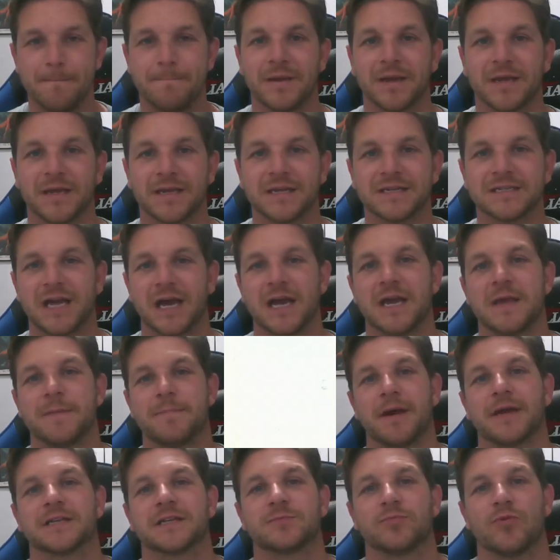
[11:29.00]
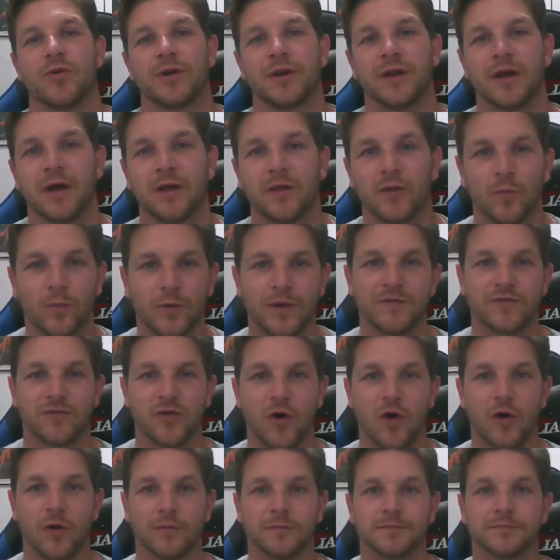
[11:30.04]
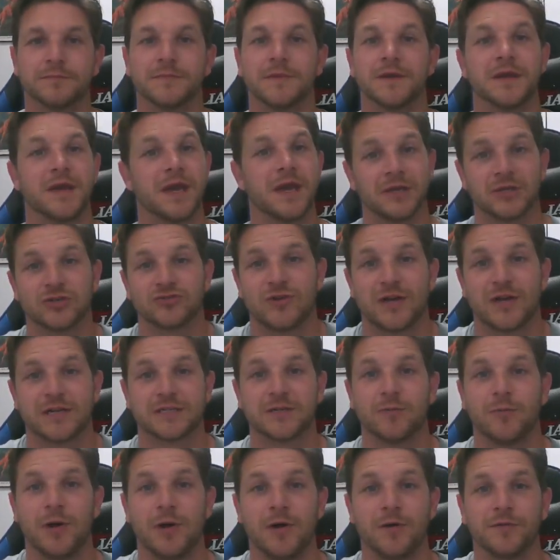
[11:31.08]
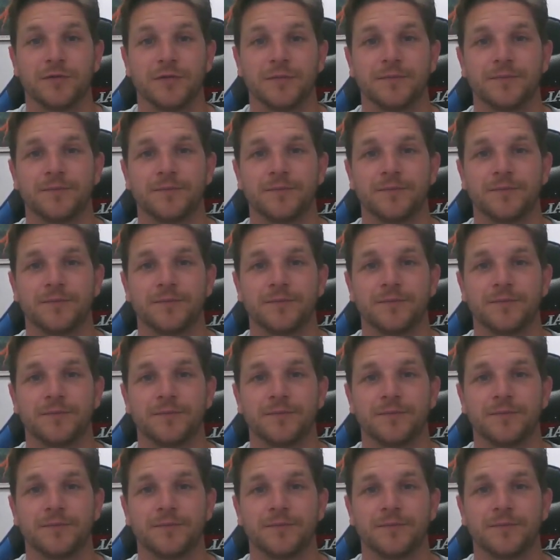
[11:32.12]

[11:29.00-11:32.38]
biggest apex predator that we've got in Jurassic World